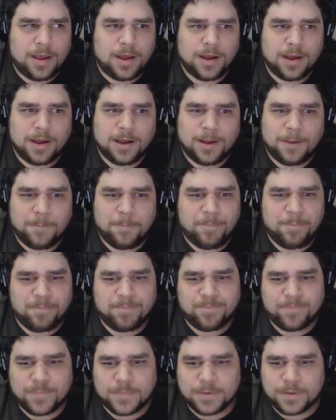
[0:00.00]

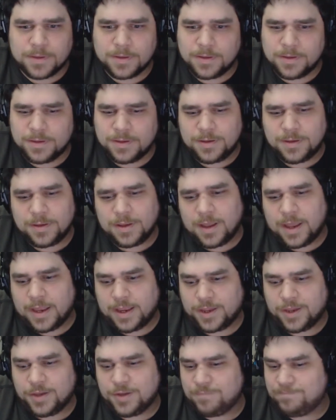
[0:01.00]

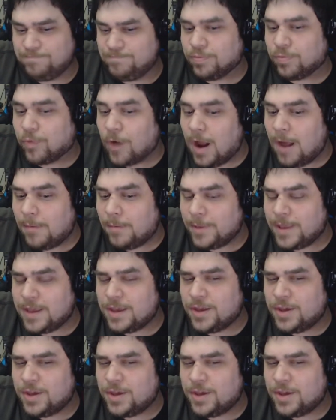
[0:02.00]
I probably